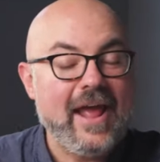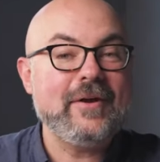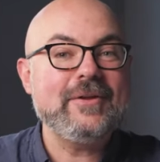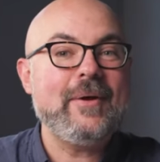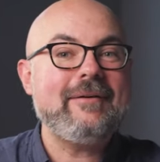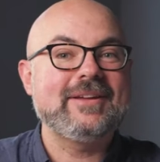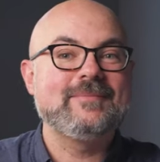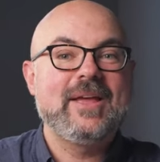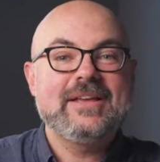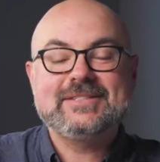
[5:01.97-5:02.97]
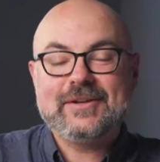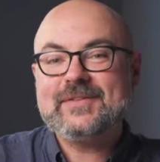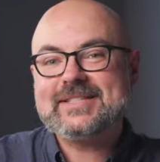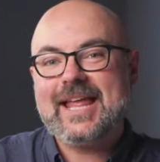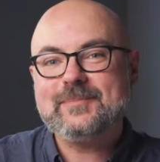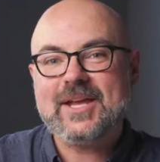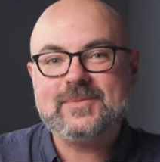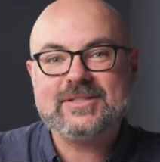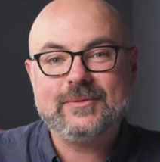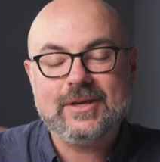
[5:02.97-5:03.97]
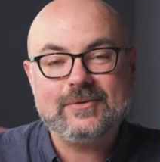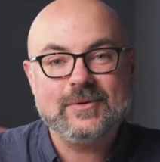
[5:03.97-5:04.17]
And there you have it. Surface Laptop Studio